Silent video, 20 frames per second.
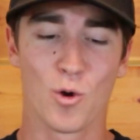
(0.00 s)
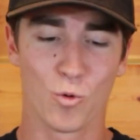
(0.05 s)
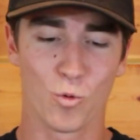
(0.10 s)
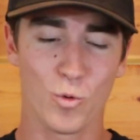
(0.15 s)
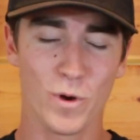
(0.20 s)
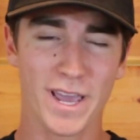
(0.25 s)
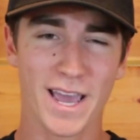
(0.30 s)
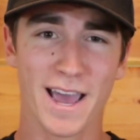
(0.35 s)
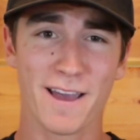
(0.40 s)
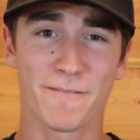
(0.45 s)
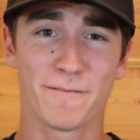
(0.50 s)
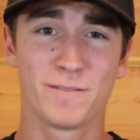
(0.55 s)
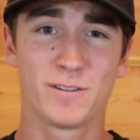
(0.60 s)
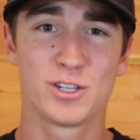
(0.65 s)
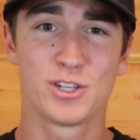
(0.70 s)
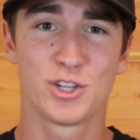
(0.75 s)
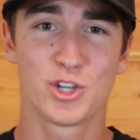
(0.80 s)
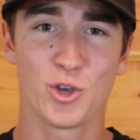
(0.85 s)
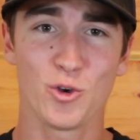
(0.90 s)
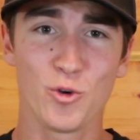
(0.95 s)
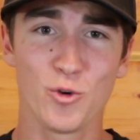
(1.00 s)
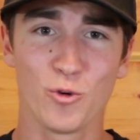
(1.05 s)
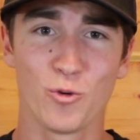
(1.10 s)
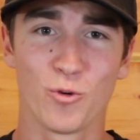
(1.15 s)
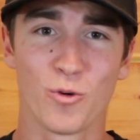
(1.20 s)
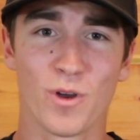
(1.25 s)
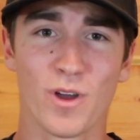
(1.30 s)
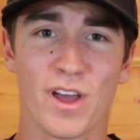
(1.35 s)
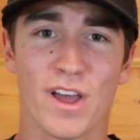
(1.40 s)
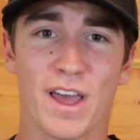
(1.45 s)
We have
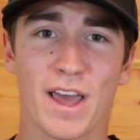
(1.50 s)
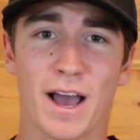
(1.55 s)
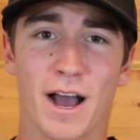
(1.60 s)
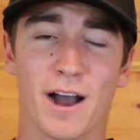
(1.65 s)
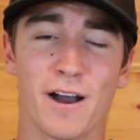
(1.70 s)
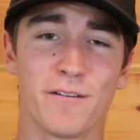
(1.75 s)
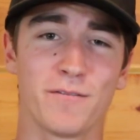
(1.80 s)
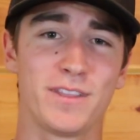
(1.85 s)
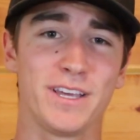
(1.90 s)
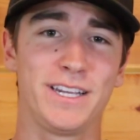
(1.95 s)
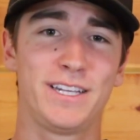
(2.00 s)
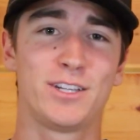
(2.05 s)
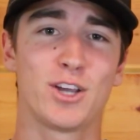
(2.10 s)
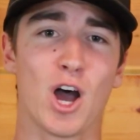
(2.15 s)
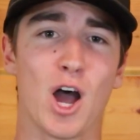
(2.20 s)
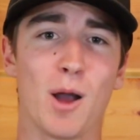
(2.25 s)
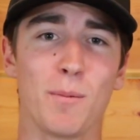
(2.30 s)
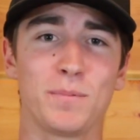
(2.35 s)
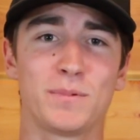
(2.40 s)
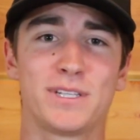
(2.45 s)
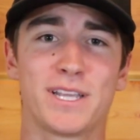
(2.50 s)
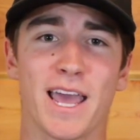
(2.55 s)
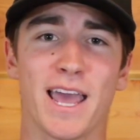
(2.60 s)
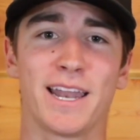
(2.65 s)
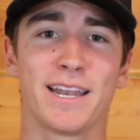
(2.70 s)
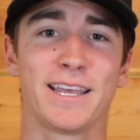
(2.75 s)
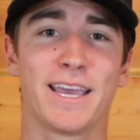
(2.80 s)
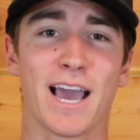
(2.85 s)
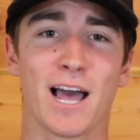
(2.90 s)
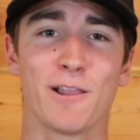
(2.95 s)
two of the top
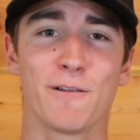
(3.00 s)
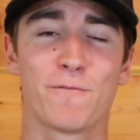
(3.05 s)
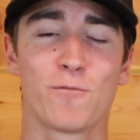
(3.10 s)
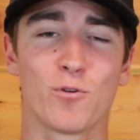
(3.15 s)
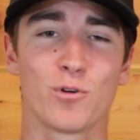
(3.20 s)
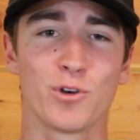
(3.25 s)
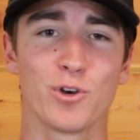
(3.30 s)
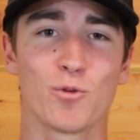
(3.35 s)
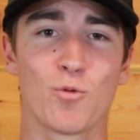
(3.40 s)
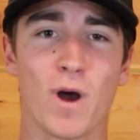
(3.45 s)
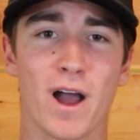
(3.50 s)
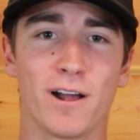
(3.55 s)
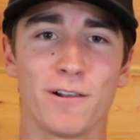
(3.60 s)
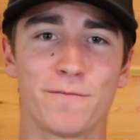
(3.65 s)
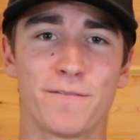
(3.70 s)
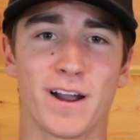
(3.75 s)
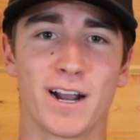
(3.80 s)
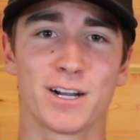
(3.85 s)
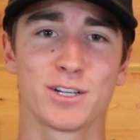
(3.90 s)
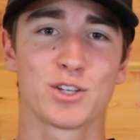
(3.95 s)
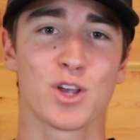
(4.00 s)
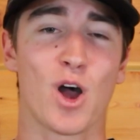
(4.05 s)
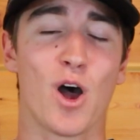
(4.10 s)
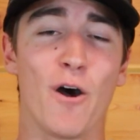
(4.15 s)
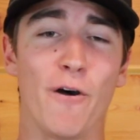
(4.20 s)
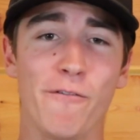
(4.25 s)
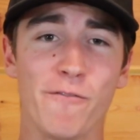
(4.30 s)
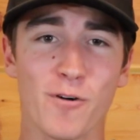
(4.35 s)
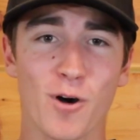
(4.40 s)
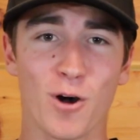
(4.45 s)
10 California wildfires
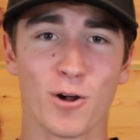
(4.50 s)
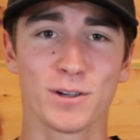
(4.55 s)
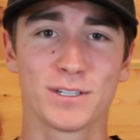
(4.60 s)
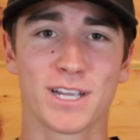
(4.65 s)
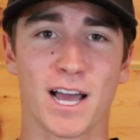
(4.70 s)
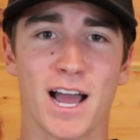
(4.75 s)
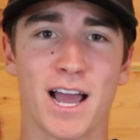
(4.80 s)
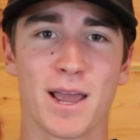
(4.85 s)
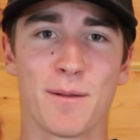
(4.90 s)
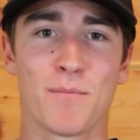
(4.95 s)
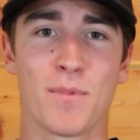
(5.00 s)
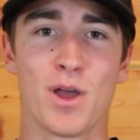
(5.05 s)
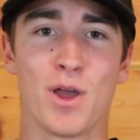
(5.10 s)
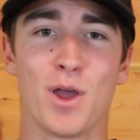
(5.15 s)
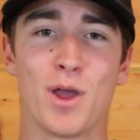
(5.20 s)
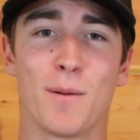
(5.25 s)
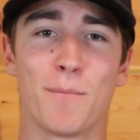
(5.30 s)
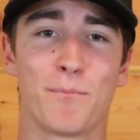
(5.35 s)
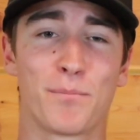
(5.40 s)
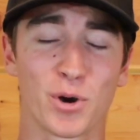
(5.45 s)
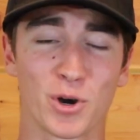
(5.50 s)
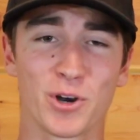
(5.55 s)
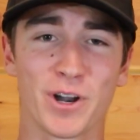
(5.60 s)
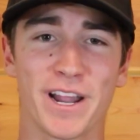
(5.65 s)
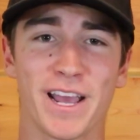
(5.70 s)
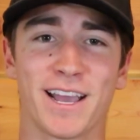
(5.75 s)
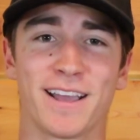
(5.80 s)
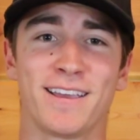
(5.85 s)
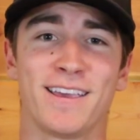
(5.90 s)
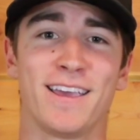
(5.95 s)
of all time
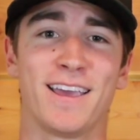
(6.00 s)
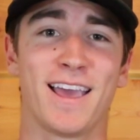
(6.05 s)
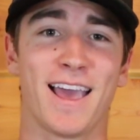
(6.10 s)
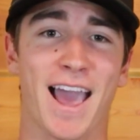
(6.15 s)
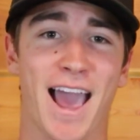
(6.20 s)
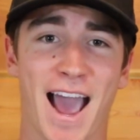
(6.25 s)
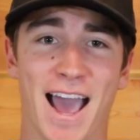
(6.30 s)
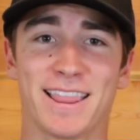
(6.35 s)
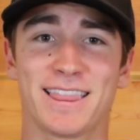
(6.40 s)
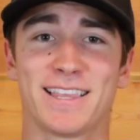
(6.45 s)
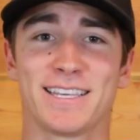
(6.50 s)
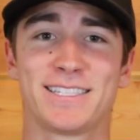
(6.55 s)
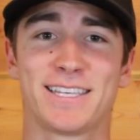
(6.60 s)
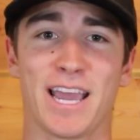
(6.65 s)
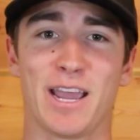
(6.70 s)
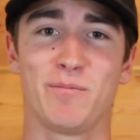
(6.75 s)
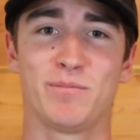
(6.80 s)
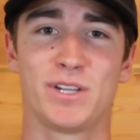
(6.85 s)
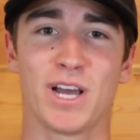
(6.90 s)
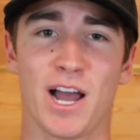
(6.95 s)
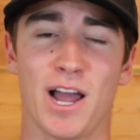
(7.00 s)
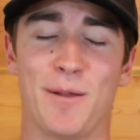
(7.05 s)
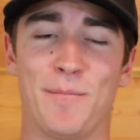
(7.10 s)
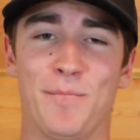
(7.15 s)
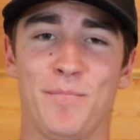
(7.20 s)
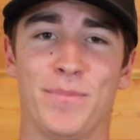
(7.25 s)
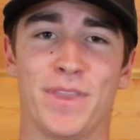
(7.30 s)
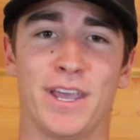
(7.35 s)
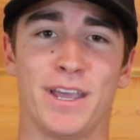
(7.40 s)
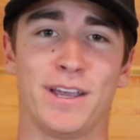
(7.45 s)
burning at the same
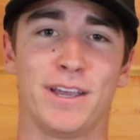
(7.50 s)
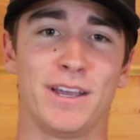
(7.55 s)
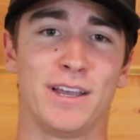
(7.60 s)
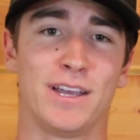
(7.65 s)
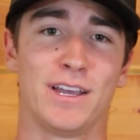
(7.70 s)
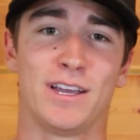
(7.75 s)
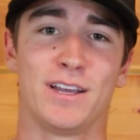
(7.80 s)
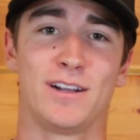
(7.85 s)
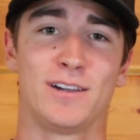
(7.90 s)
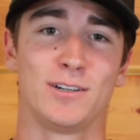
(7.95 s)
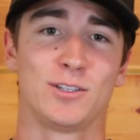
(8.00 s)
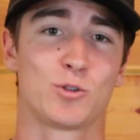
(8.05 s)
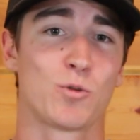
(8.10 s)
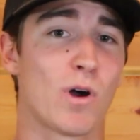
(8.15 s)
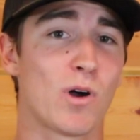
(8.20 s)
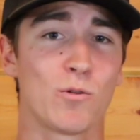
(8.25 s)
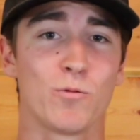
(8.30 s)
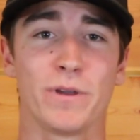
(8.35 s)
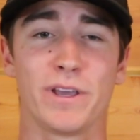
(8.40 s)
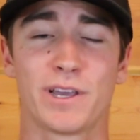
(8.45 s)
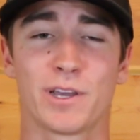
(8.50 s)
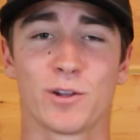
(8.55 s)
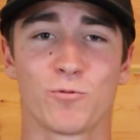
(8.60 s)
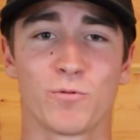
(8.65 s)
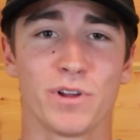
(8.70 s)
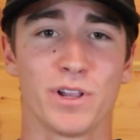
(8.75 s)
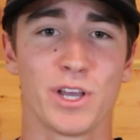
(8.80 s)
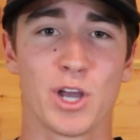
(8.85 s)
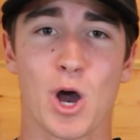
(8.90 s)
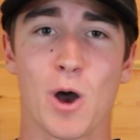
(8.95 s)
time. So all we can
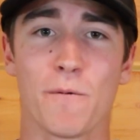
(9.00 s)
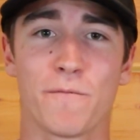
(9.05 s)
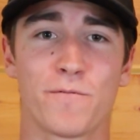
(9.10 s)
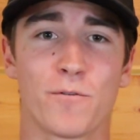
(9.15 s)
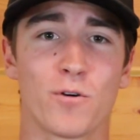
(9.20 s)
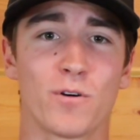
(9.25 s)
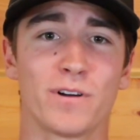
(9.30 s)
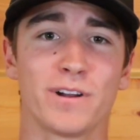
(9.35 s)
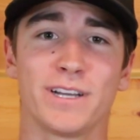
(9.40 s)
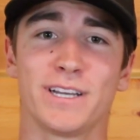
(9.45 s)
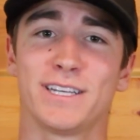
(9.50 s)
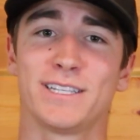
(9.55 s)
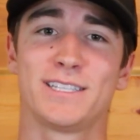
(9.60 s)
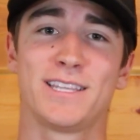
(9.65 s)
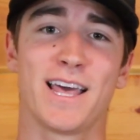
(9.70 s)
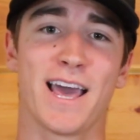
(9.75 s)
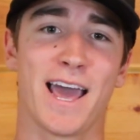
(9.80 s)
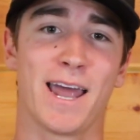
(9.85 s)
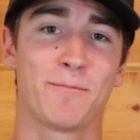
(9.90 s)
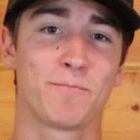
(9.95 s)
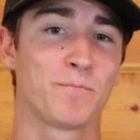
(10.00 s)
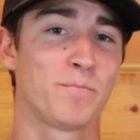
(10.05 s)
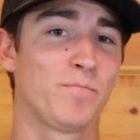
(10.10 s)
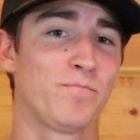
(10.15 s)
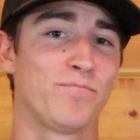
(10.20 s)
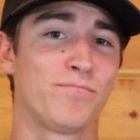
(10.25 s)
really hope for is that